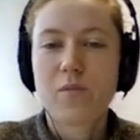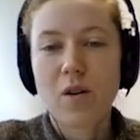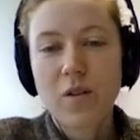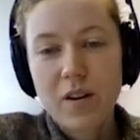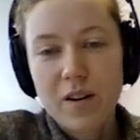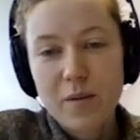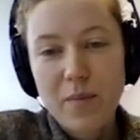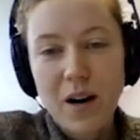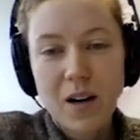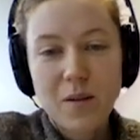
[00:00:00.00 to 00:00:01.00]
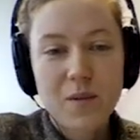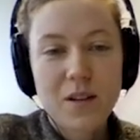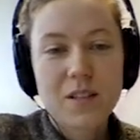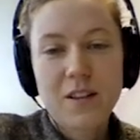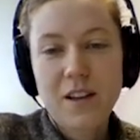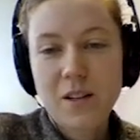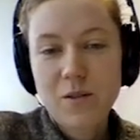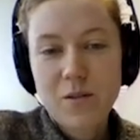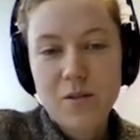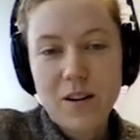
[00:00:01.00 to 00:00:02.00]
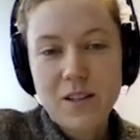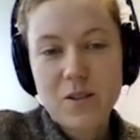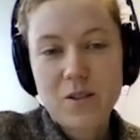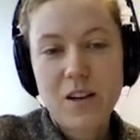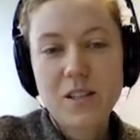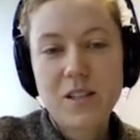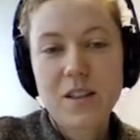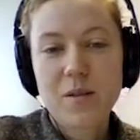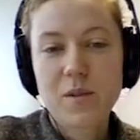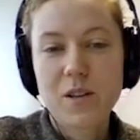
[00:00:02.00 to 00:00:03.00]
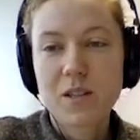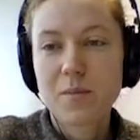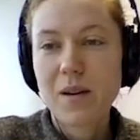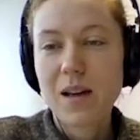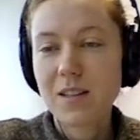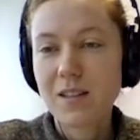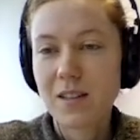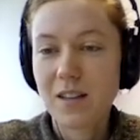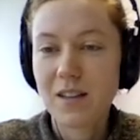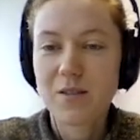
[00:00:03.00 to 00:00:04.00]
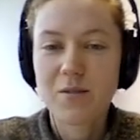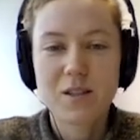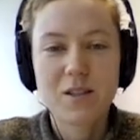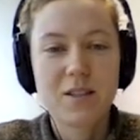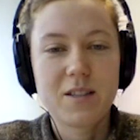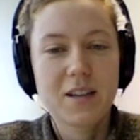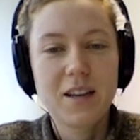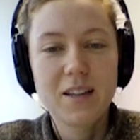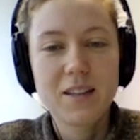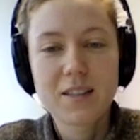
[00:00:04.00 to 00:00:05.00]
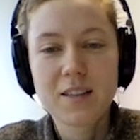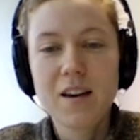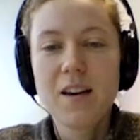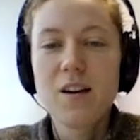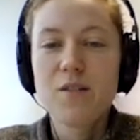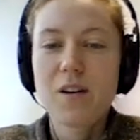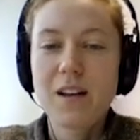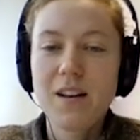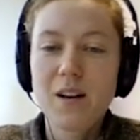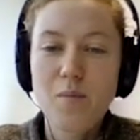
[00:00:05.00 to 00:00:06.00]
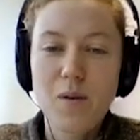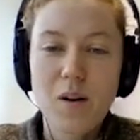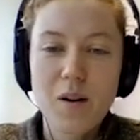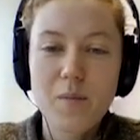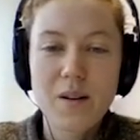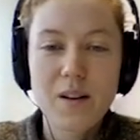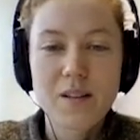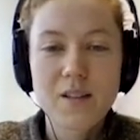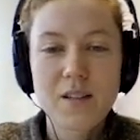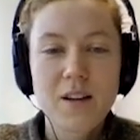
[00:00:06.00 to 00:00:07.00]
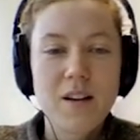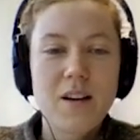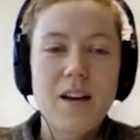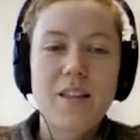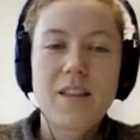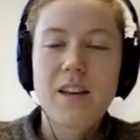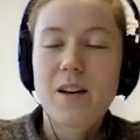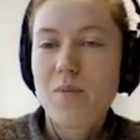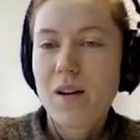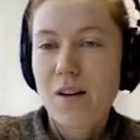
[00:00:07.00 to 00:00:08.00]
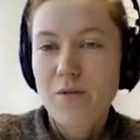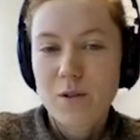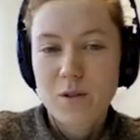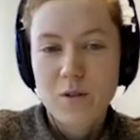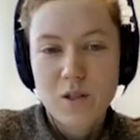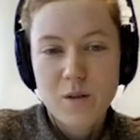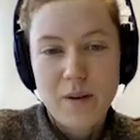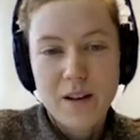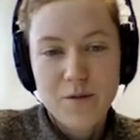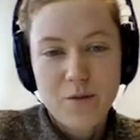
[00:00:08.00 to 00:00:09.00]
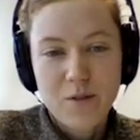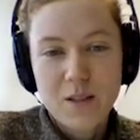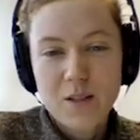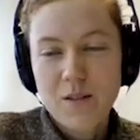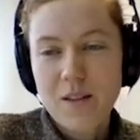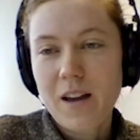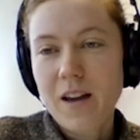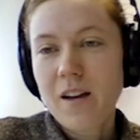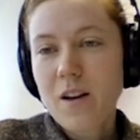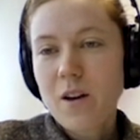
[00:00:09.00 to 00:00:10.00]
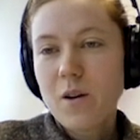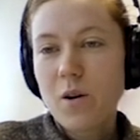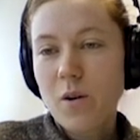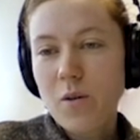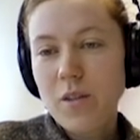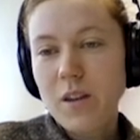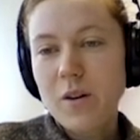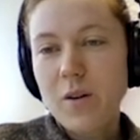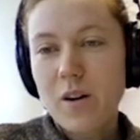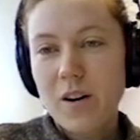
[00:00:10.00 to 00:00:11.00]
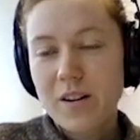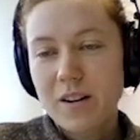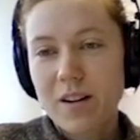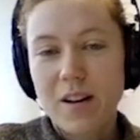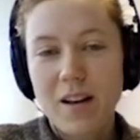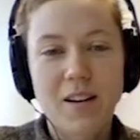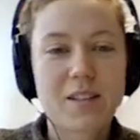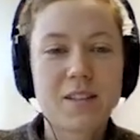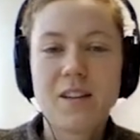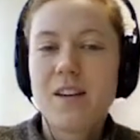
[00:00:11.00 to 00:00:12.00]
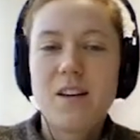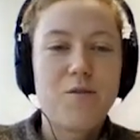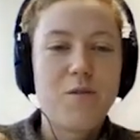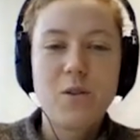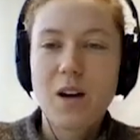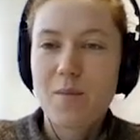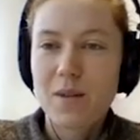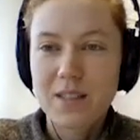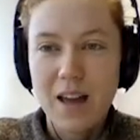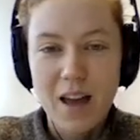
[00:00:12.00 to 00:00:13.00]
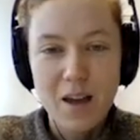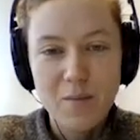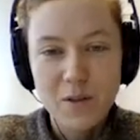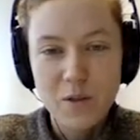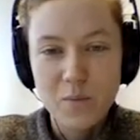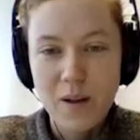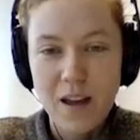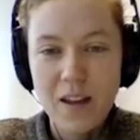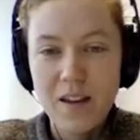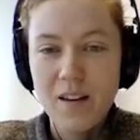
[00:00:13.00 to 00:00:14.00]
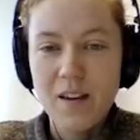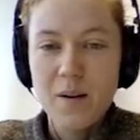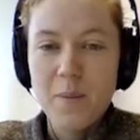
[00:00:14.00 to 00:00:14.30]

broker an apartment, then do the registration at the municipality, register kids, find an employment, and then apply for social benefits. So they know the order, and if newcomers are able to pay,